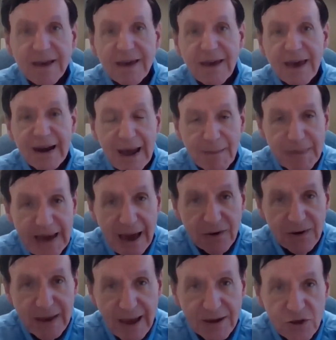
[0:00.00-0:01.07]
And I'm
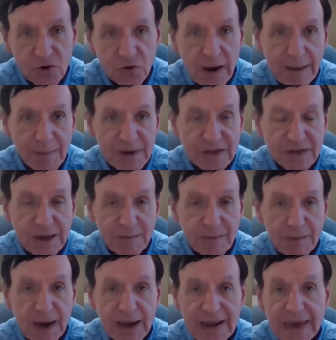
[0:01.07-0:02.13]
counting on you, grandma, to send me
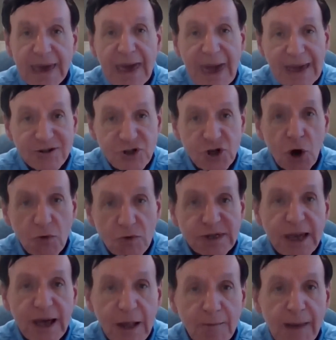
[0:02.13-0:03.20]
money. And don't
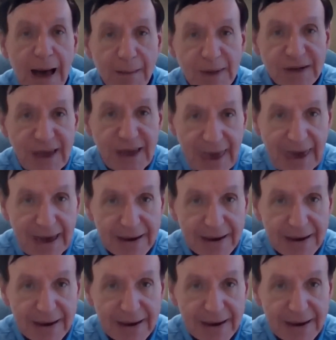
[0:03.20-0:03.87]
tell mom and dad.